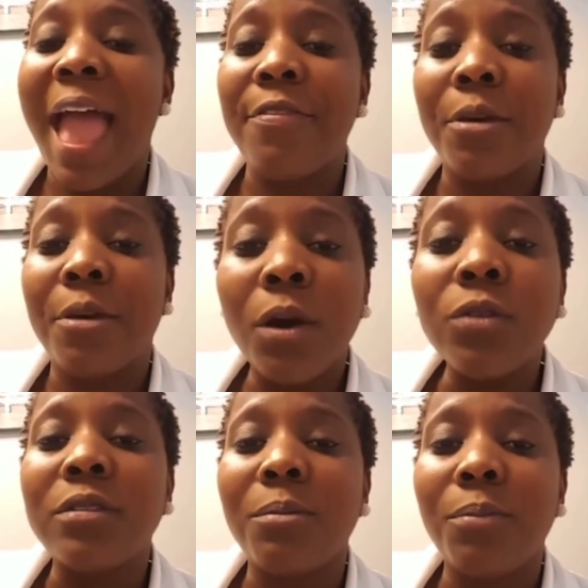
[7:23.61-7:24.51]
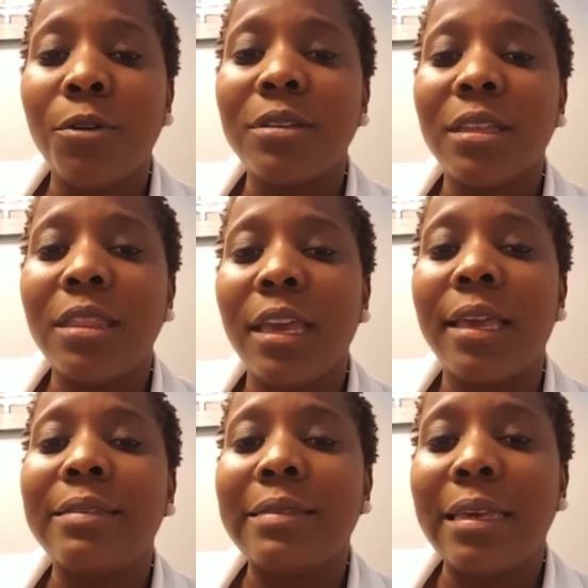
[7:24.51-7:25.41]
And the most important thing
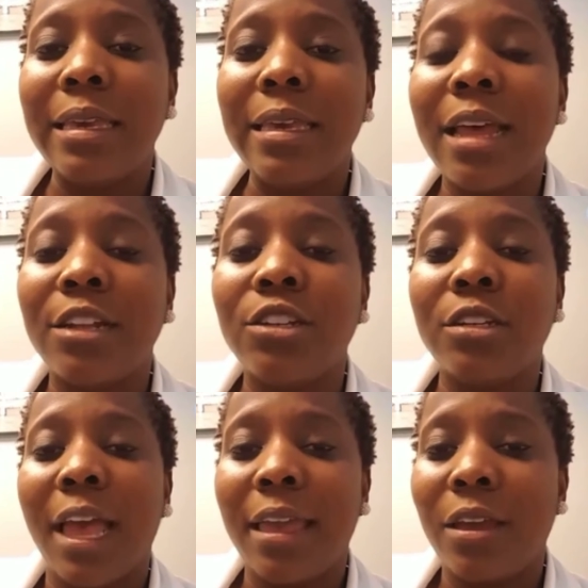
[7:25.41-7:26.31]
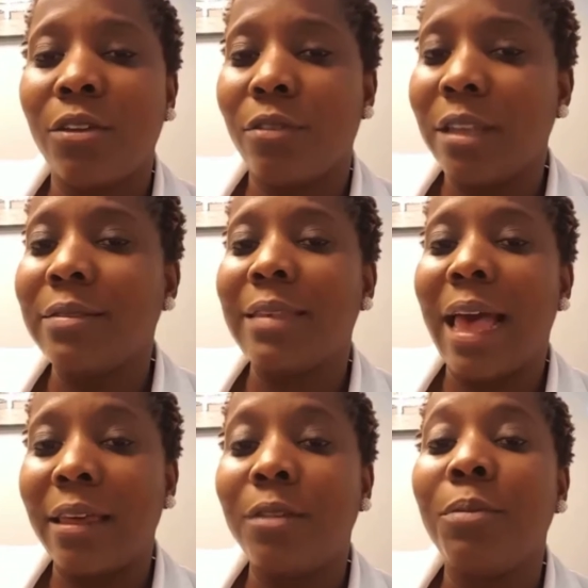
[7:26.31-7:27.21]
is to eat a giant green
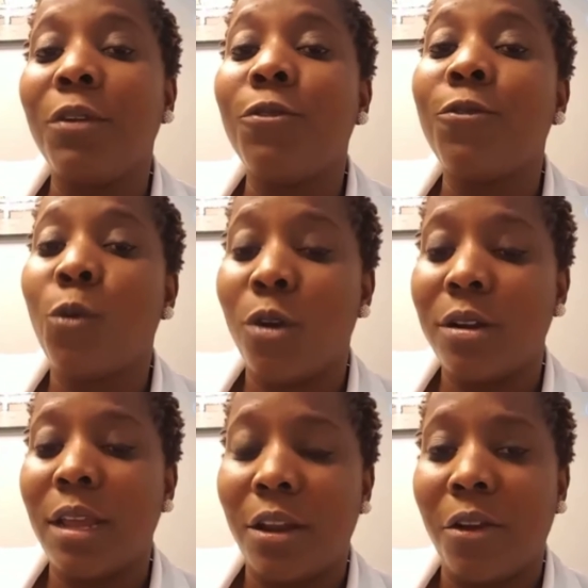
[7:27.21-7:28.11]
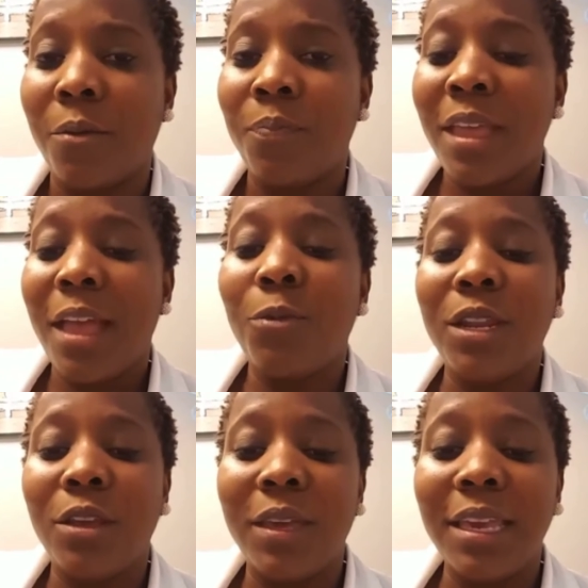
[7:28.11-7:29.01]
salad before dinner. And
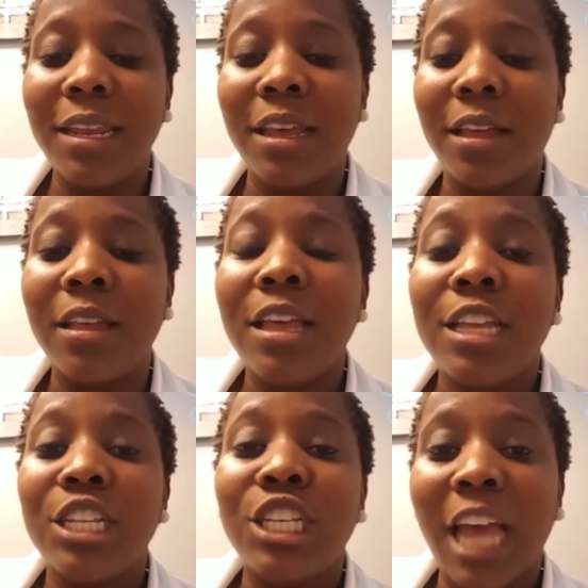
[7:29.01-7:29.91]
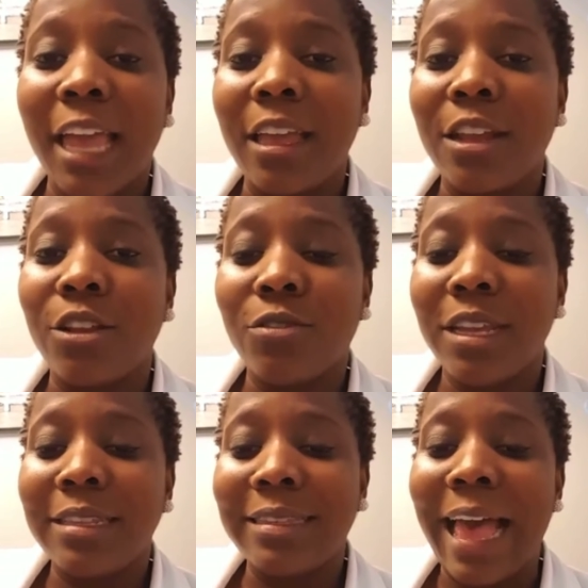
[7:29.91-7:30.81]
when you eat a giant
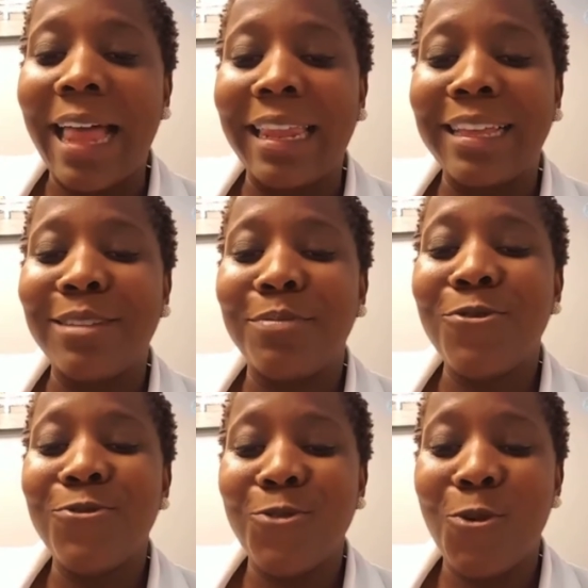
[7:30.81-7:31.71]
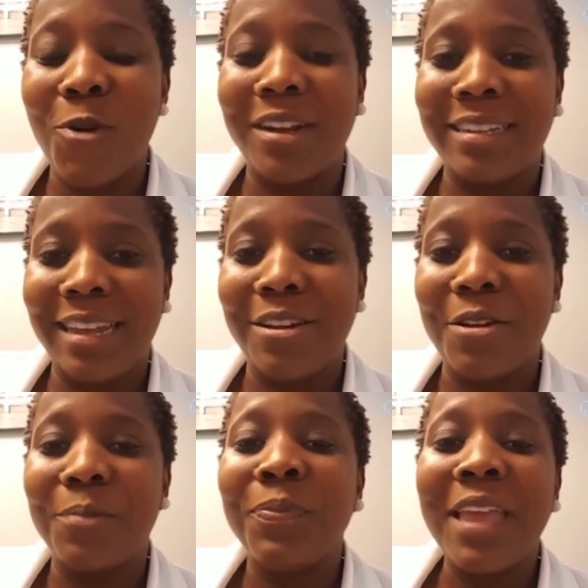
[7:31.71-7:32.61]
green salad before
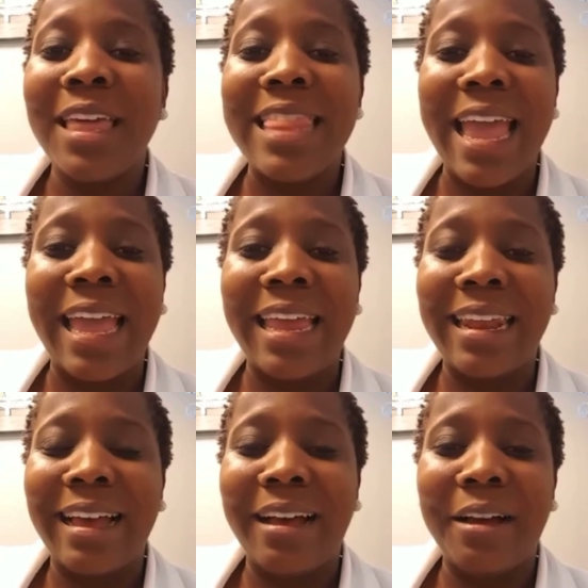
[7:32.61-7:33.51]
dinner, then